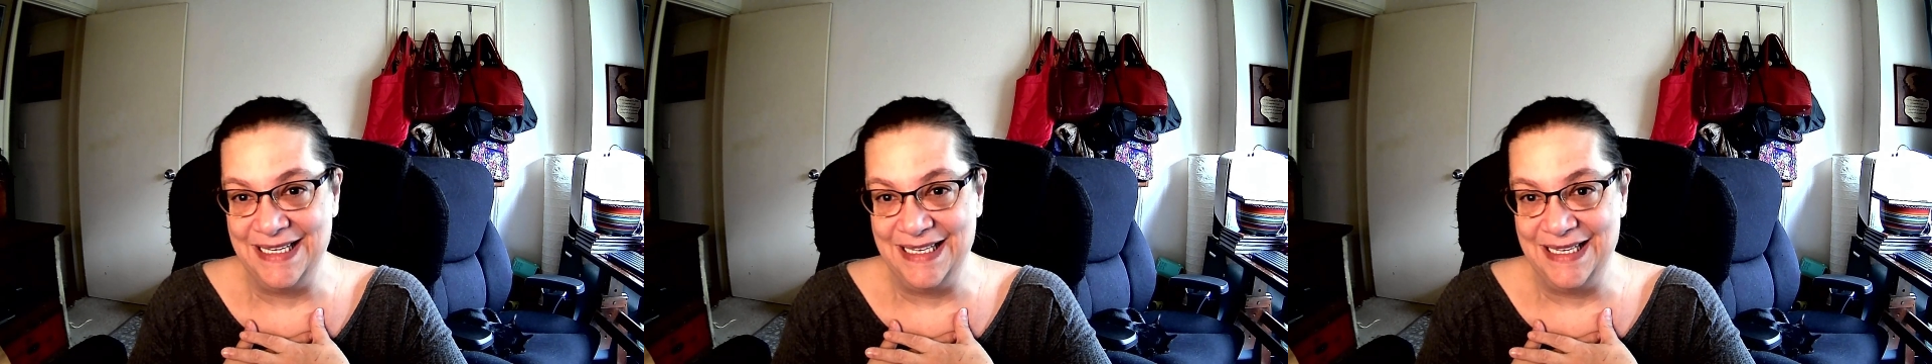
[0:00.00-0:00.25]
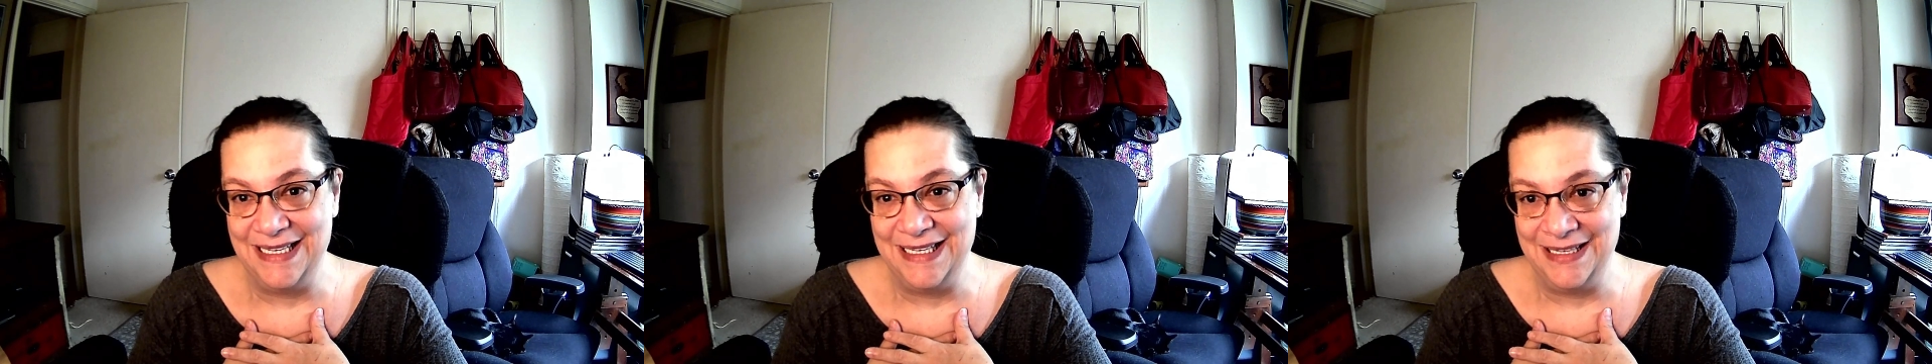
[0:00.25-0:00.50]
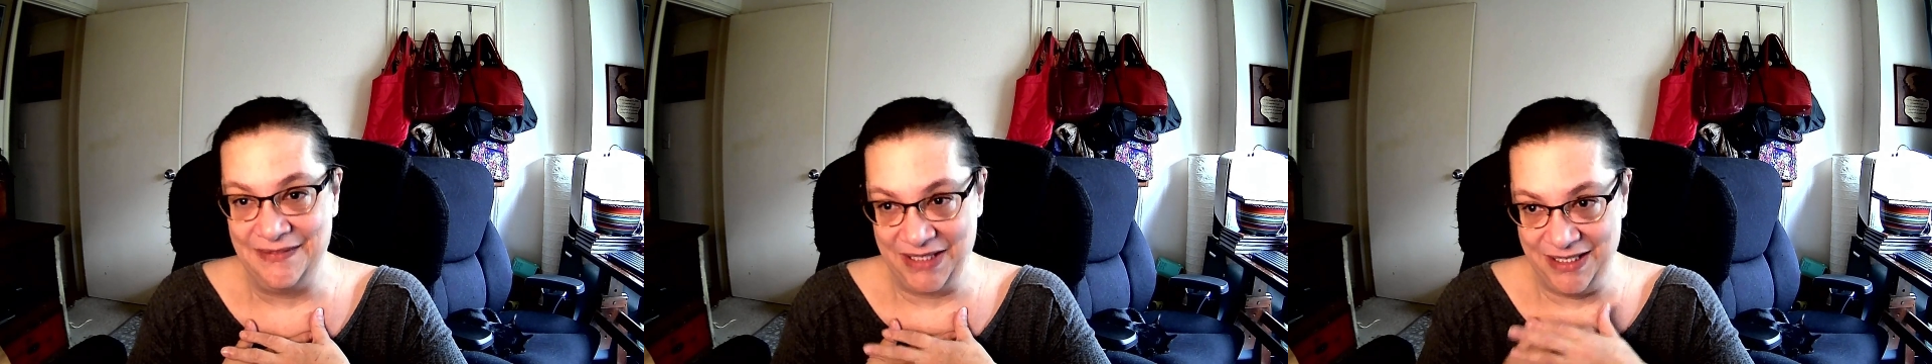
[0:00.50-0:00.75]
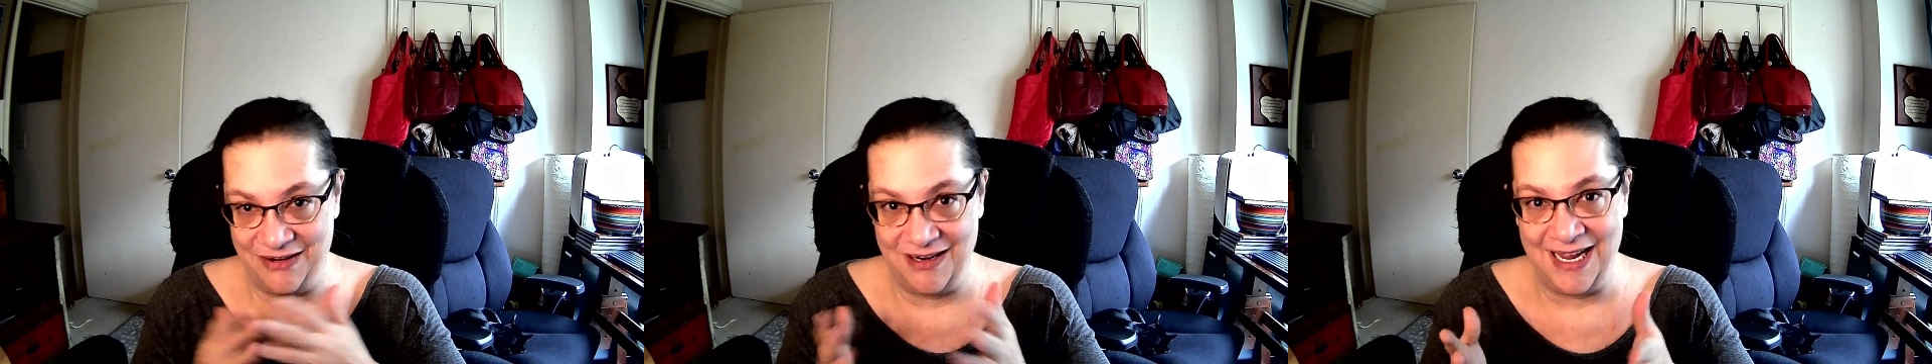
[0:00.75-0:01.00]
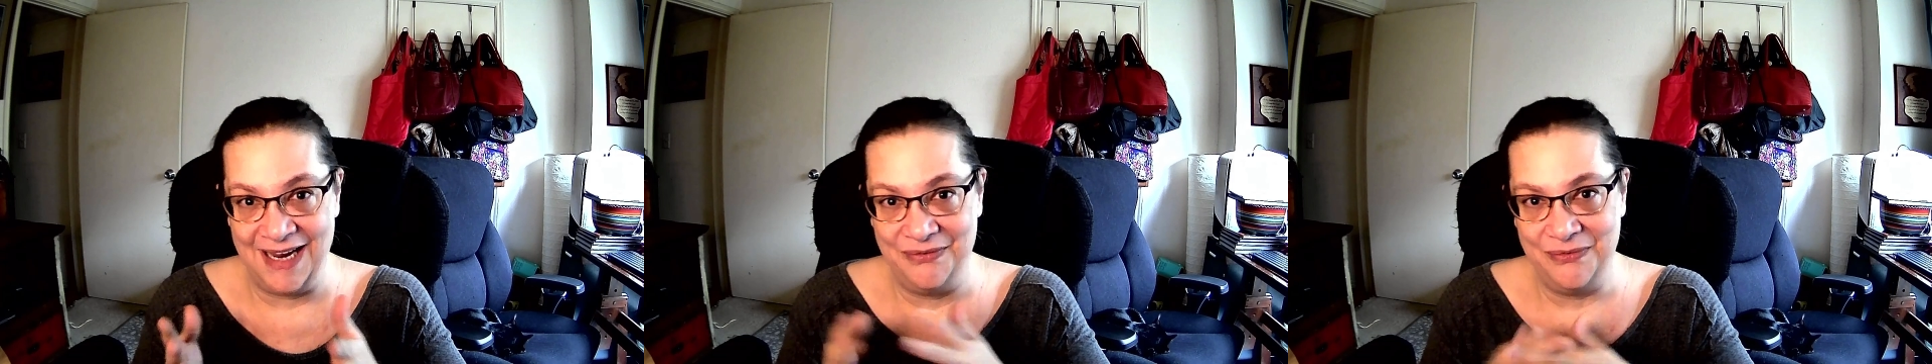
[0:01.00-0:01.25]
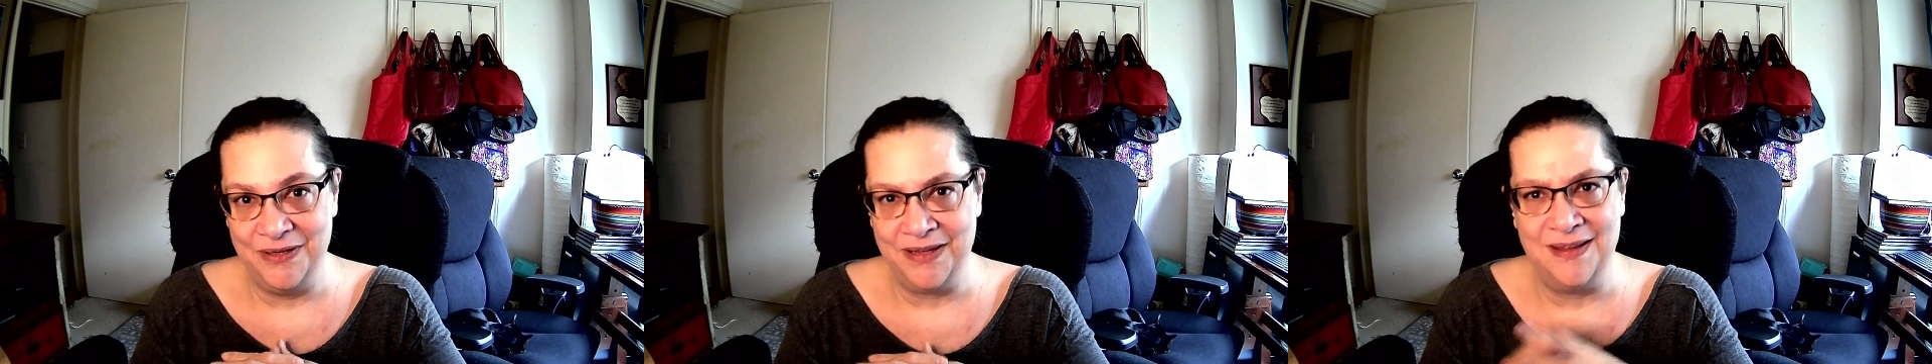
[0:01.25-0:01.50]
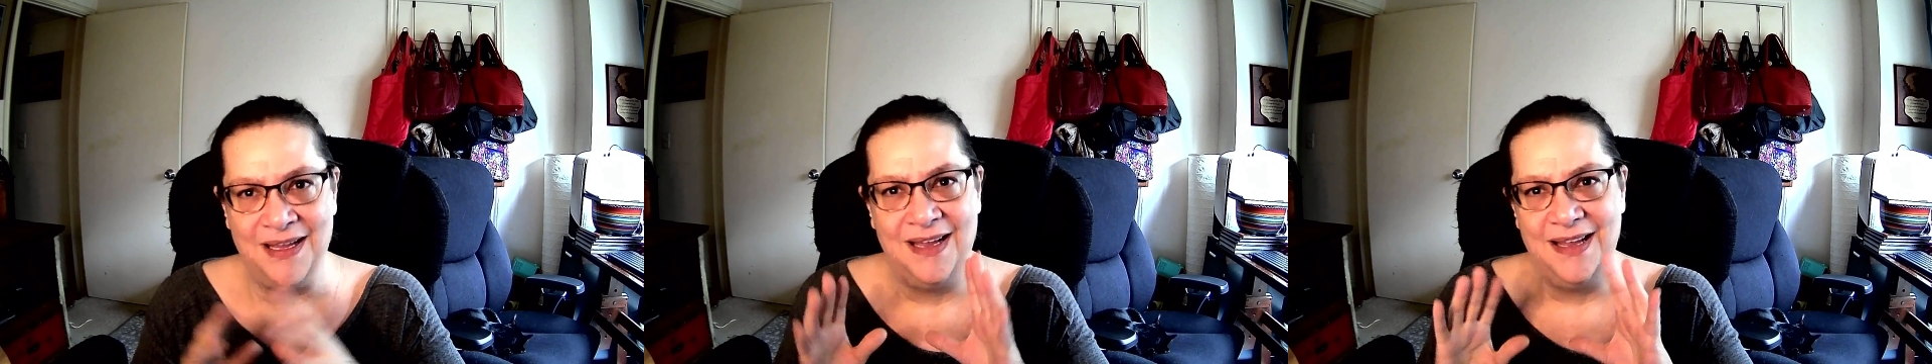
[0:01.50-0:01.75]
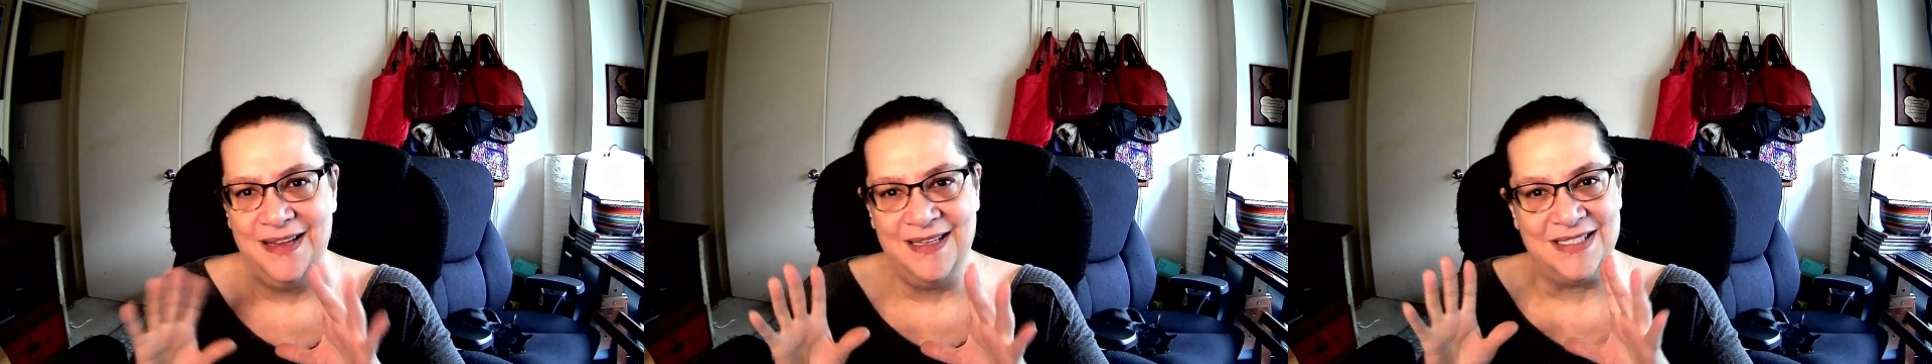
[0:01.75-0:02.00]
living our life with
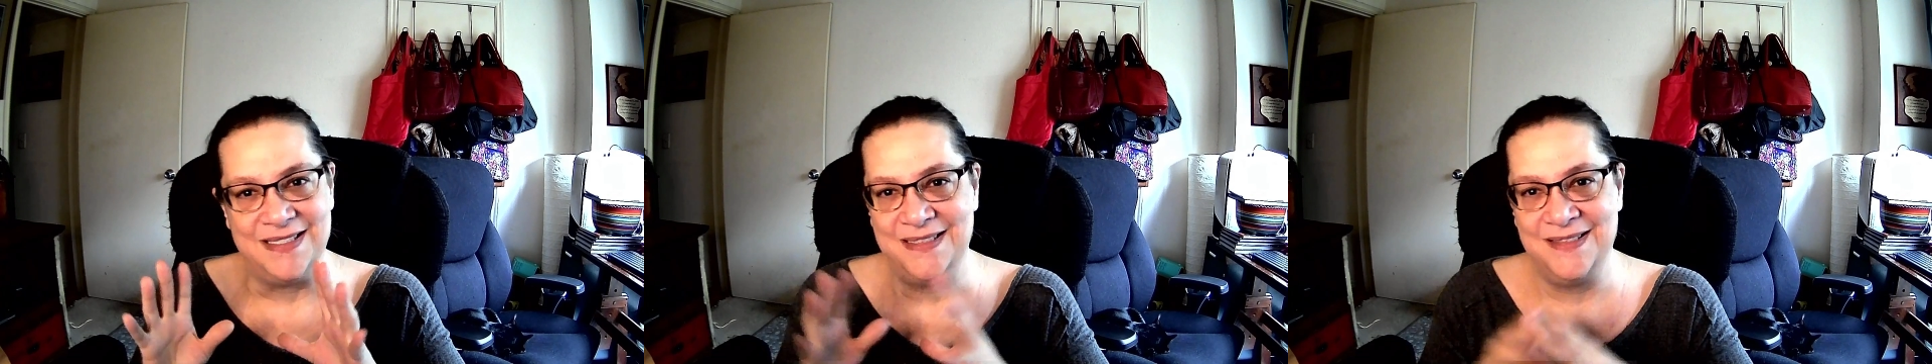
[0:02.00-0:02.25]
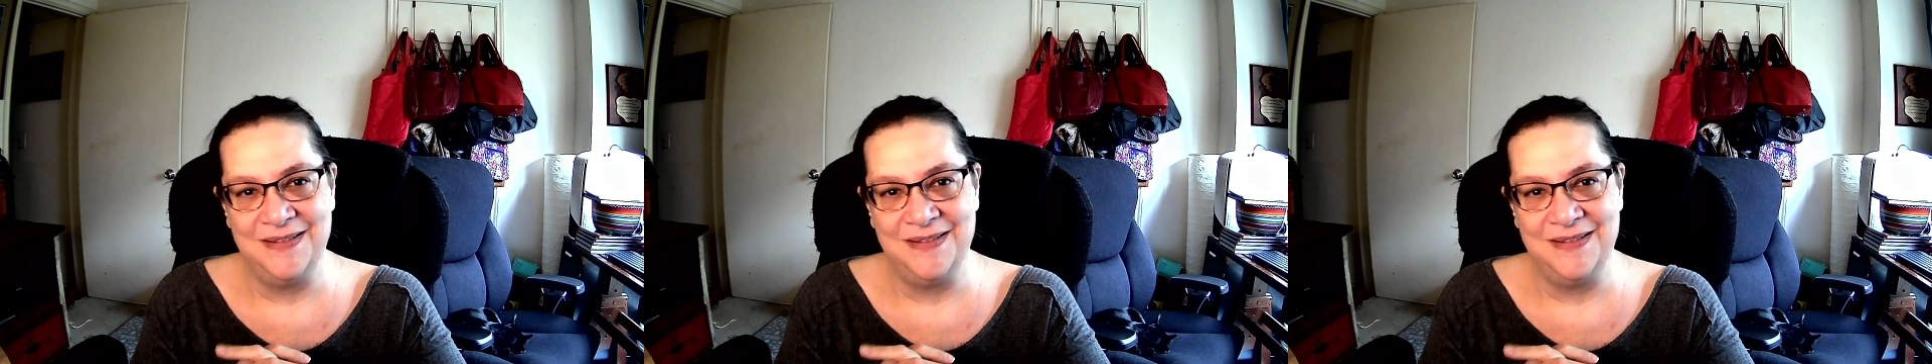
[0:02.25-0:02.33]
this